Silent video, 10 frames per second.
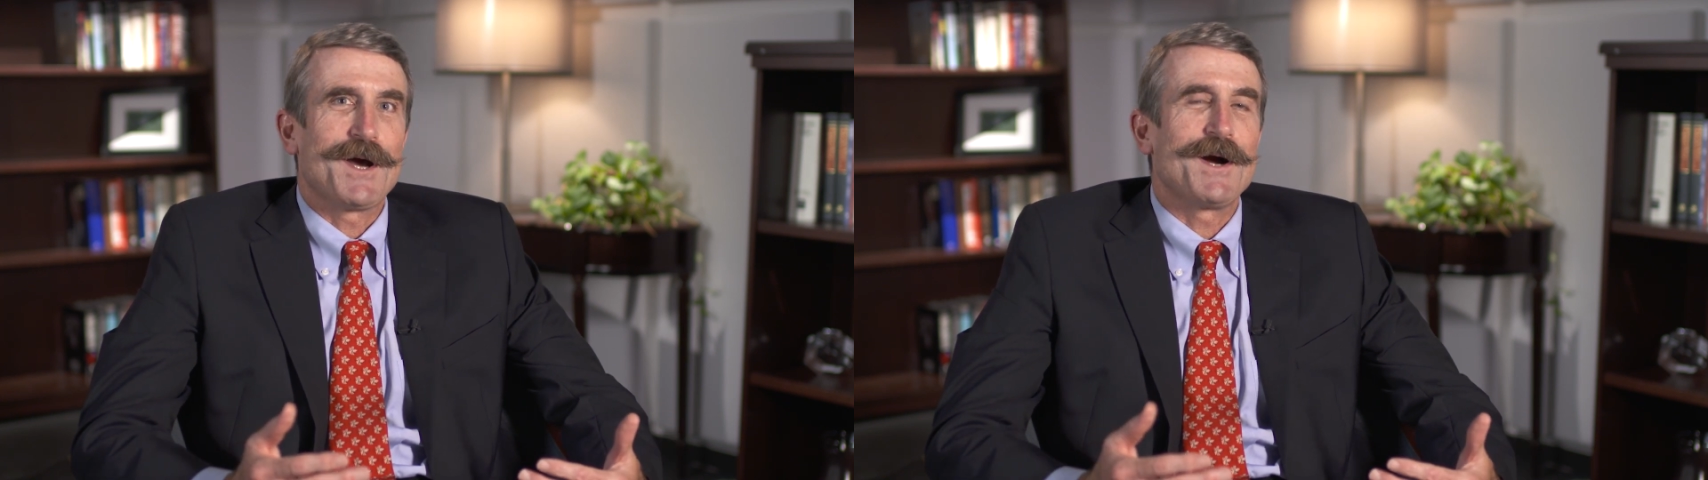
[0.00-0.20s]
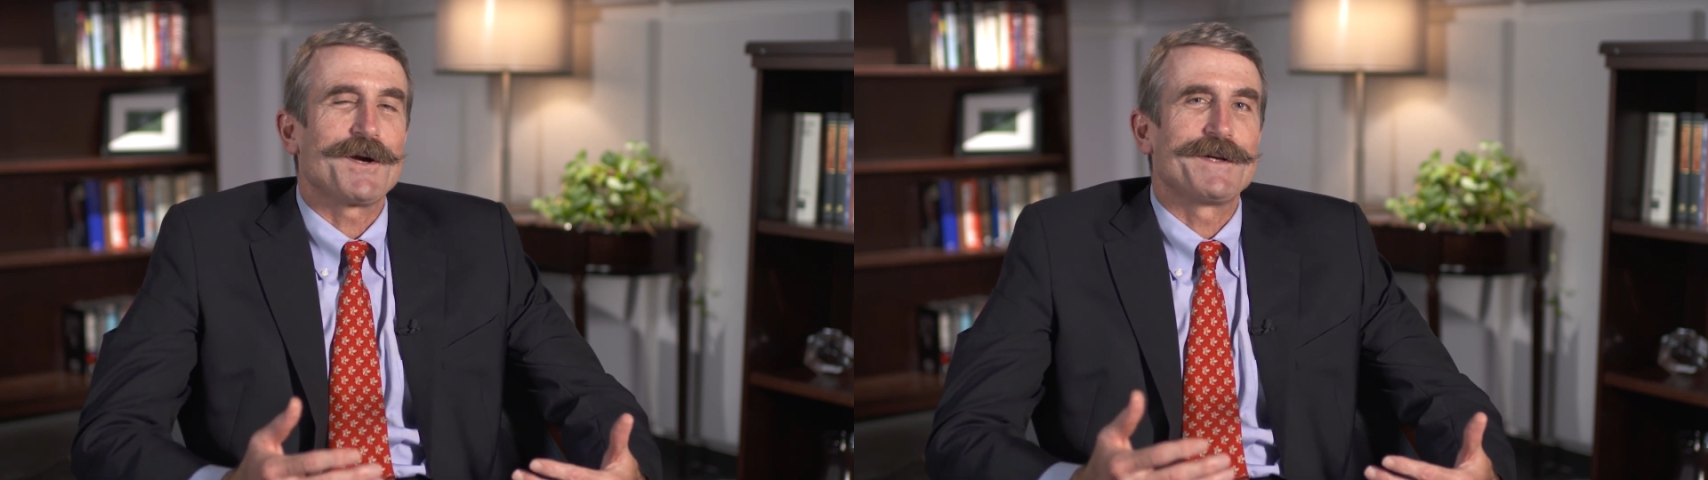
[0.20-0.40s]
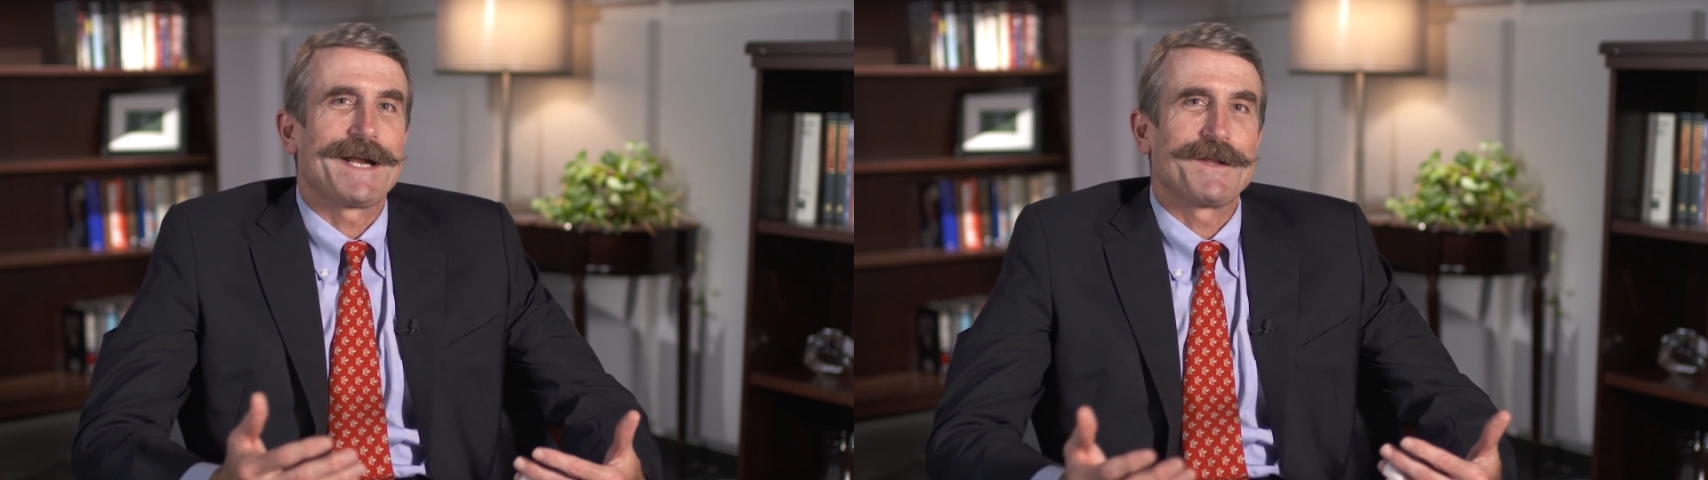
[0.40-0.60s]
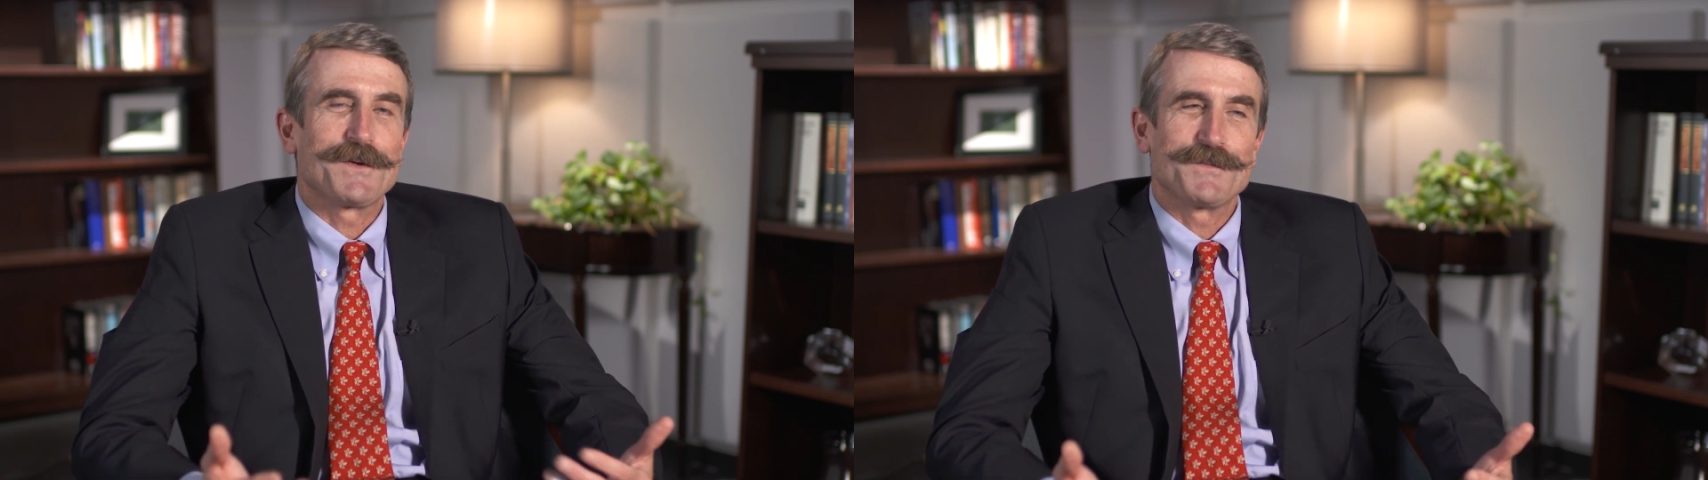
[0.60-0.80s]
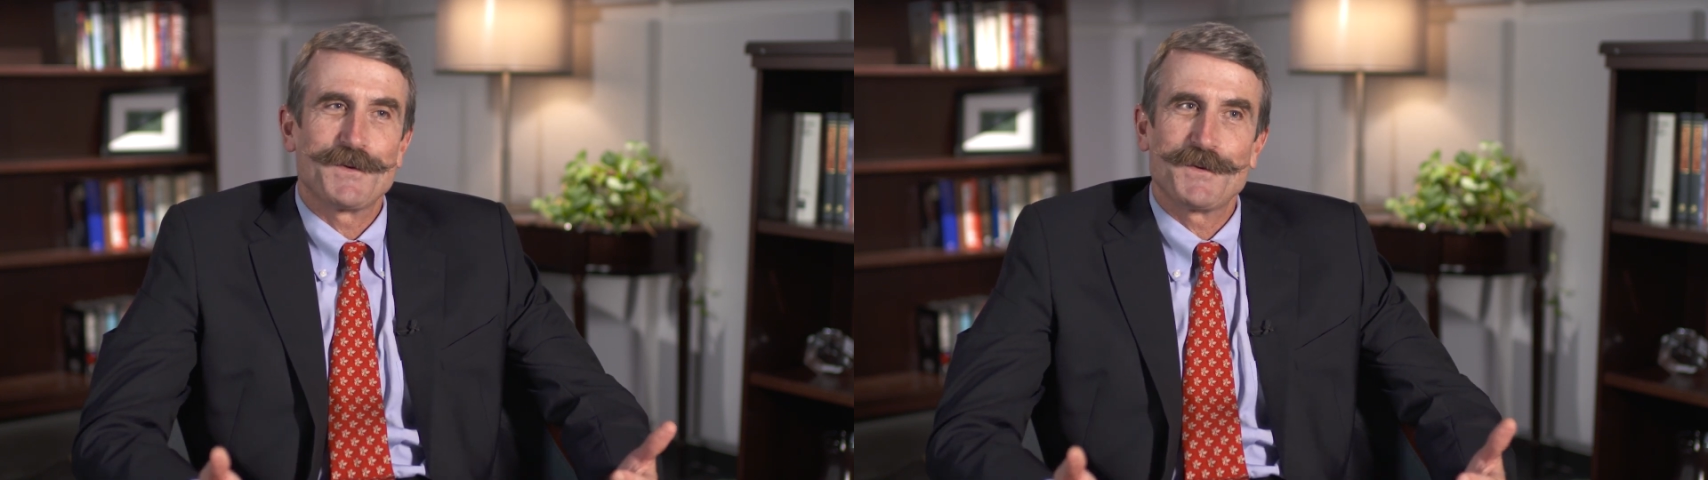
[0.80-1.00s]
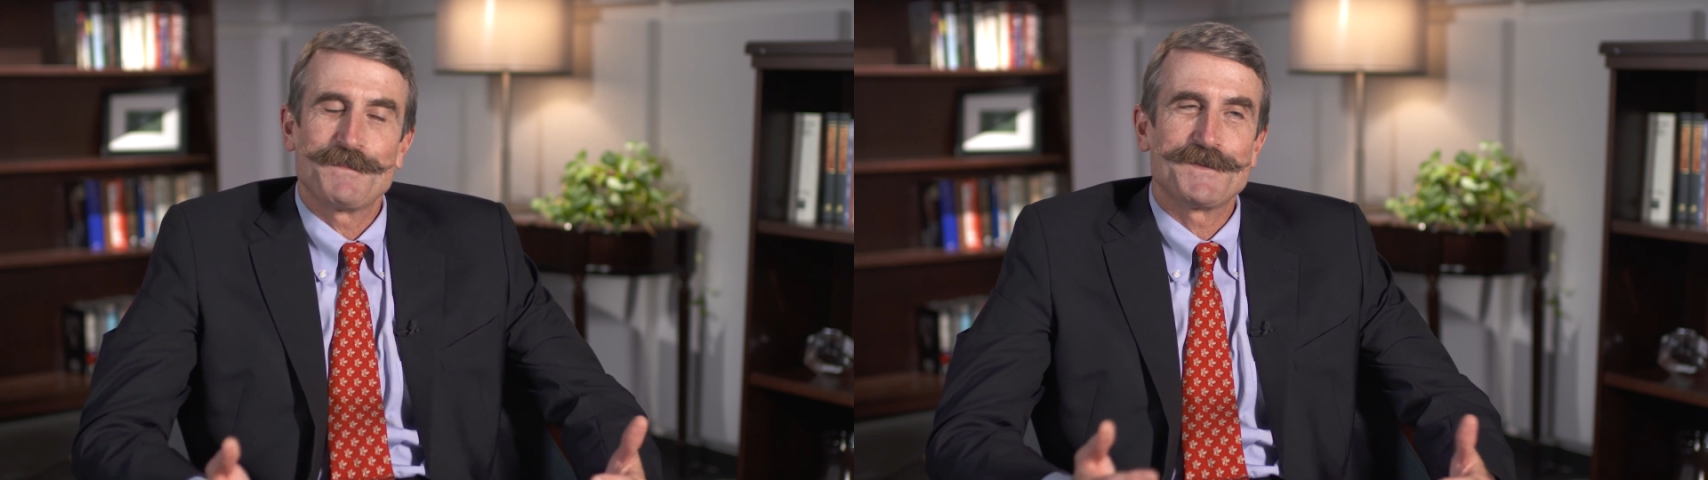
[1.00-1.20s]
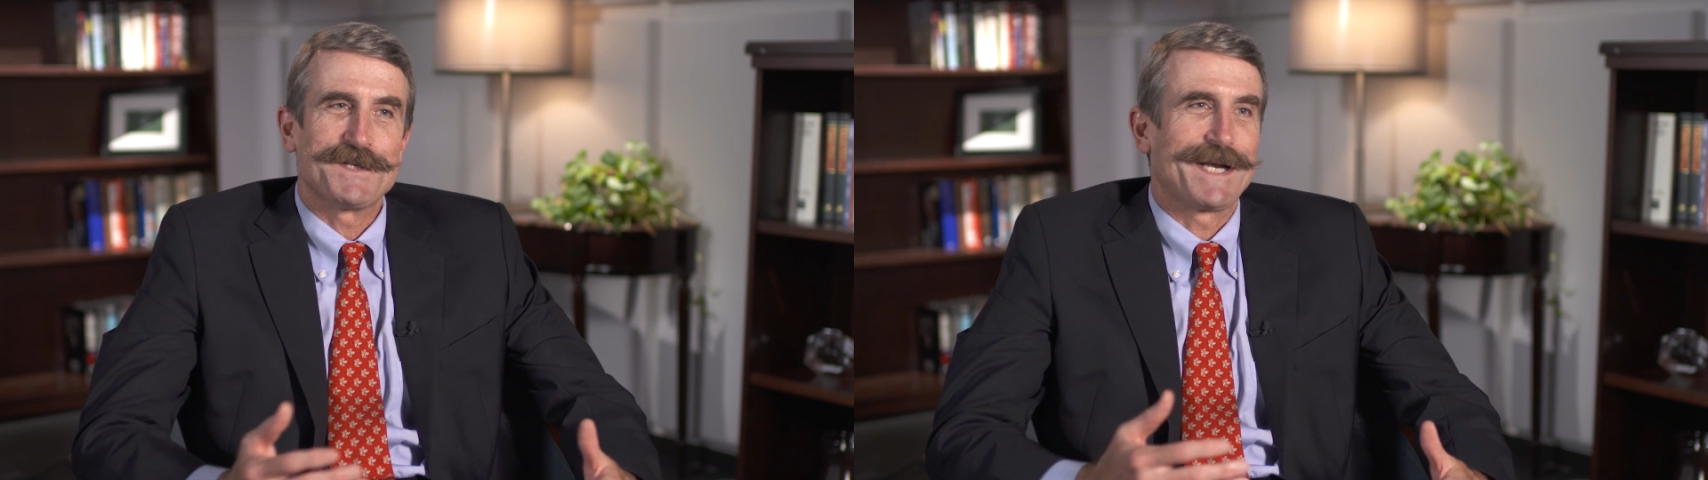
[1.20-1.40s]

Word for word: hunkered down in their rooms,